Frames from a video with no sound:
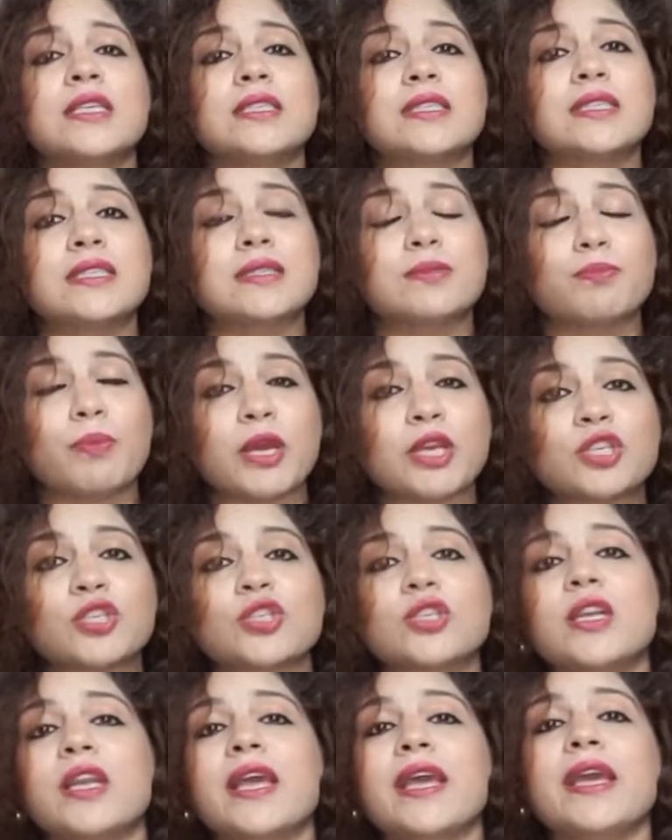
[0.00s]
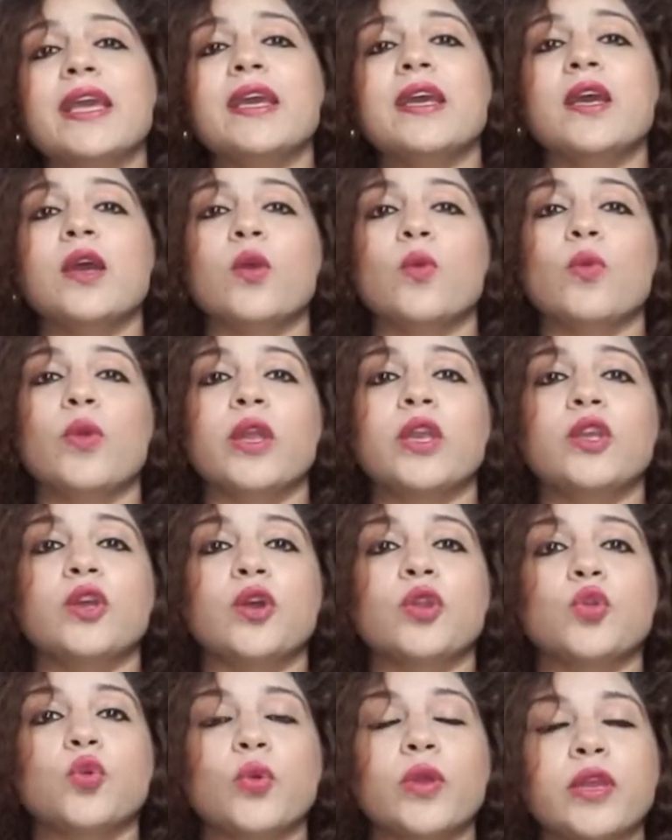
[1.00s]
especially when
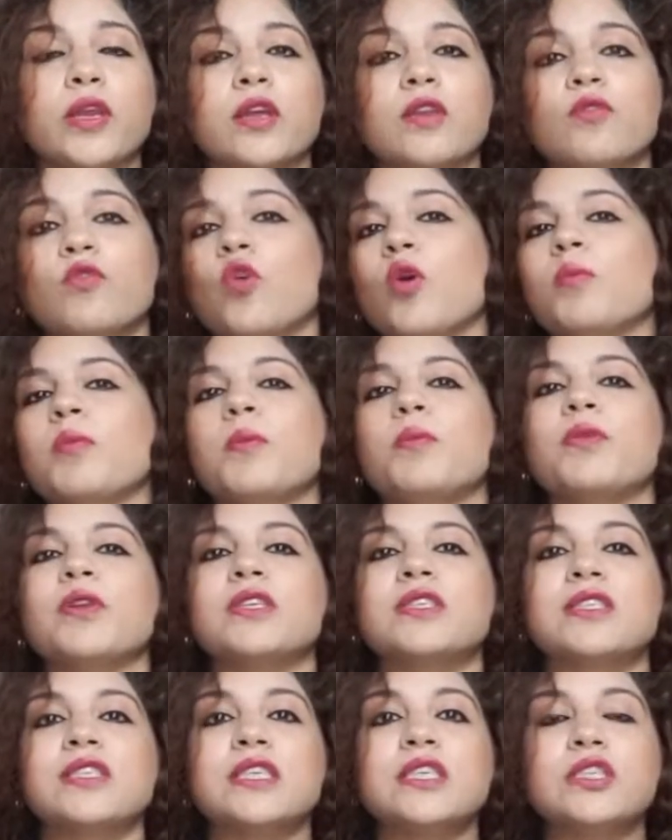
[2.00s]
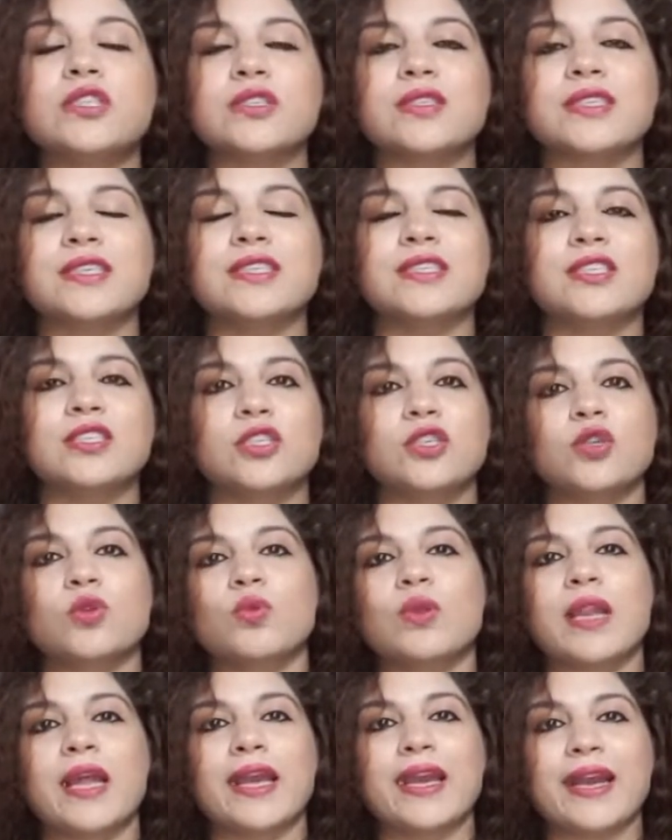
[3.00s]
you're doing it from a prestigious
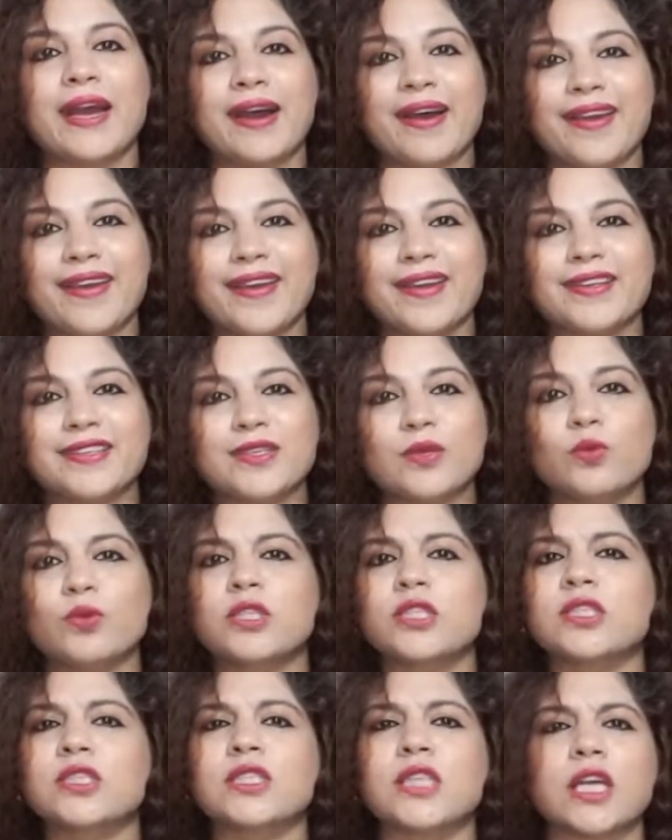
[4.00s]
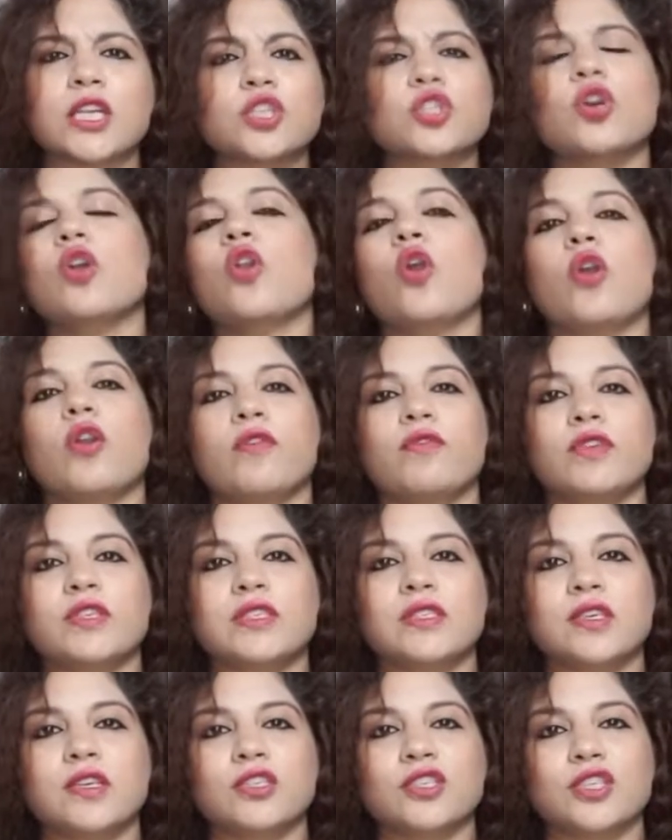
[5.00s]
institute like IIT with such a lot of
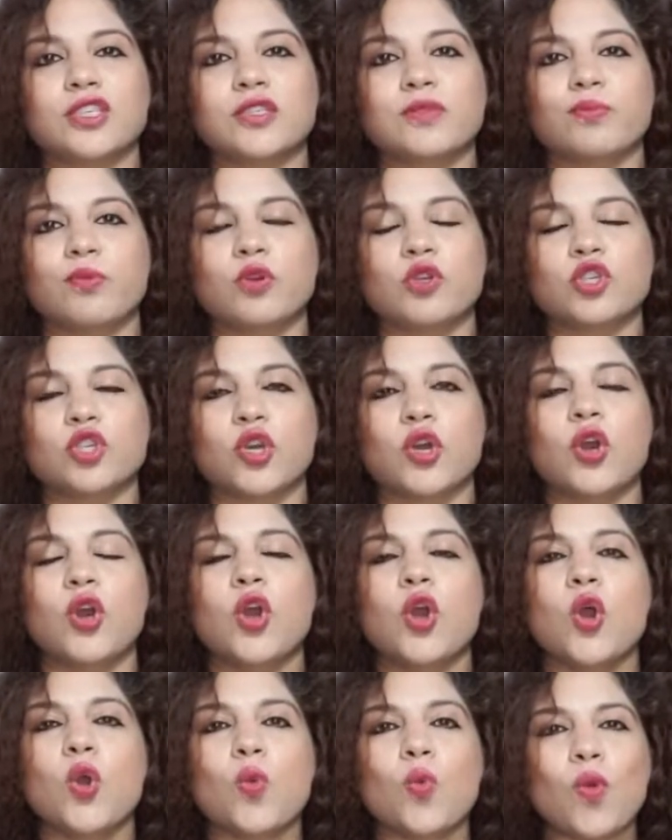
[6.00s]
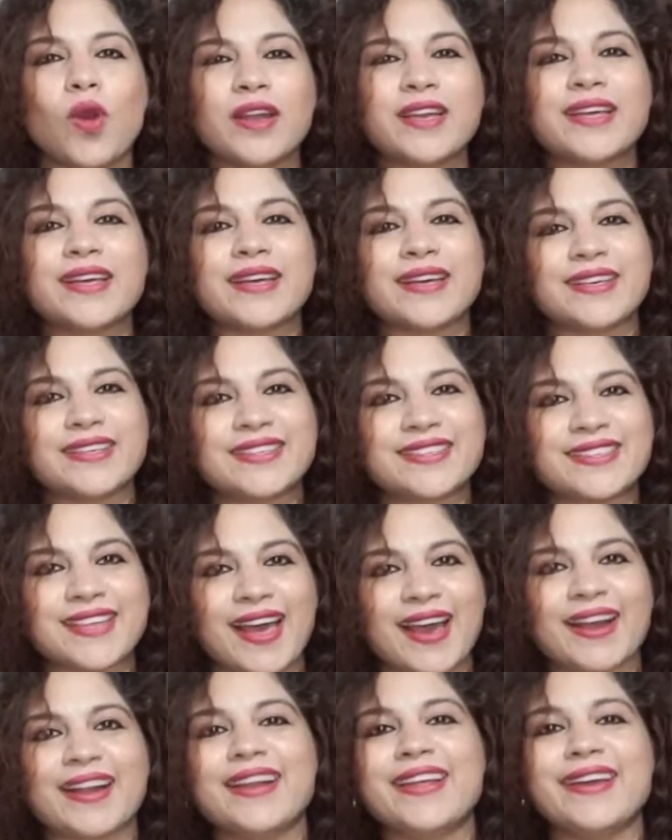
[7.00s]
research exposure. What
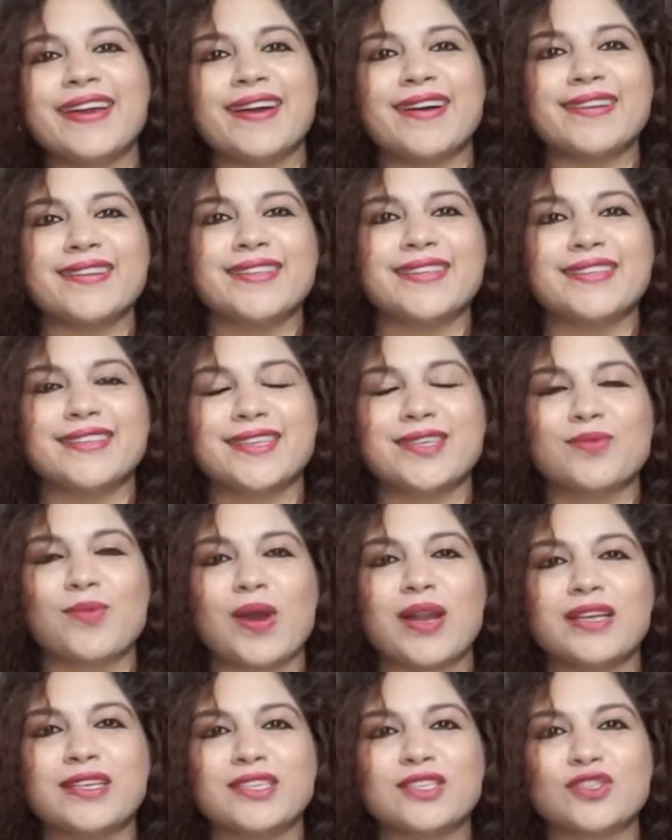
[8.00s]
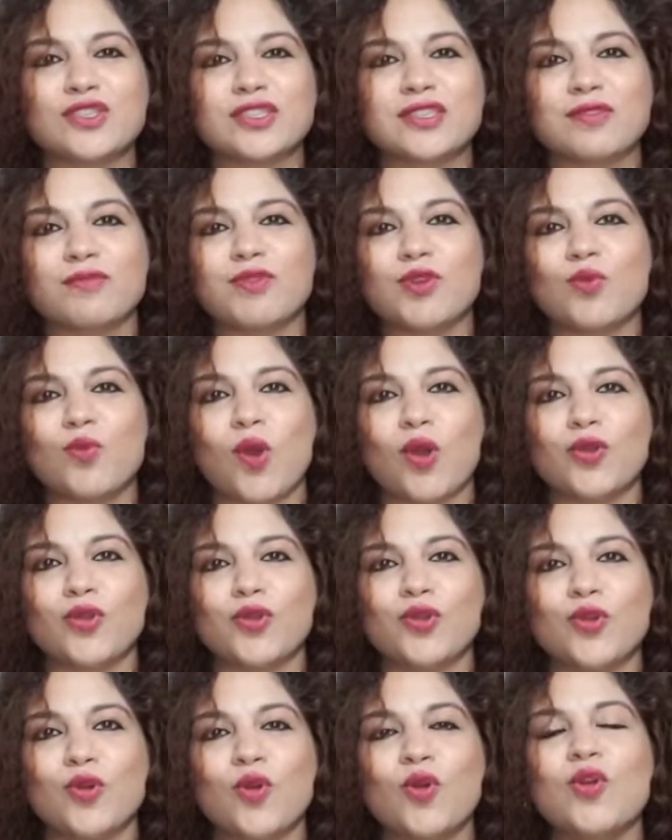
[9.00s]
exactly are these advantages if you want
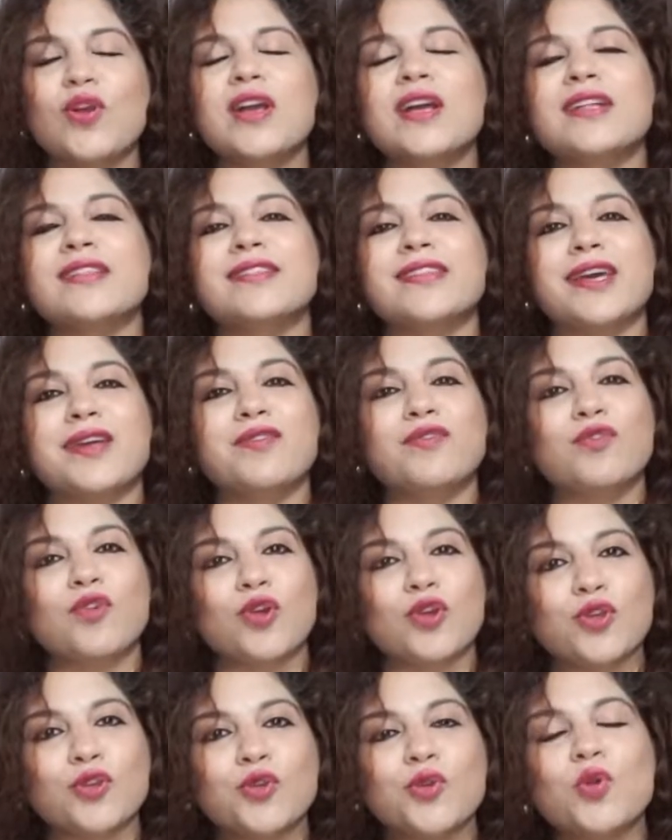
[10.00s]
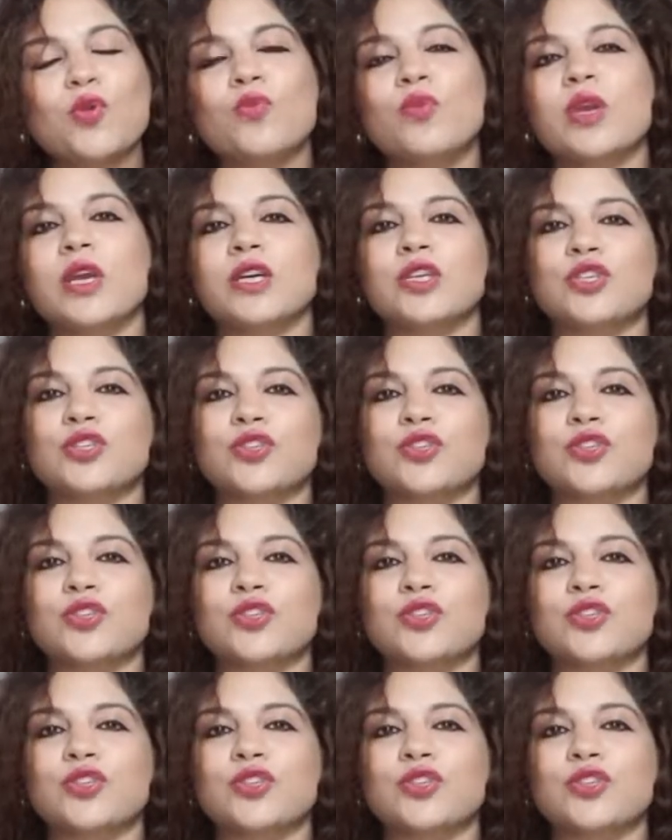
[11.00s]
to know? Then for you, we are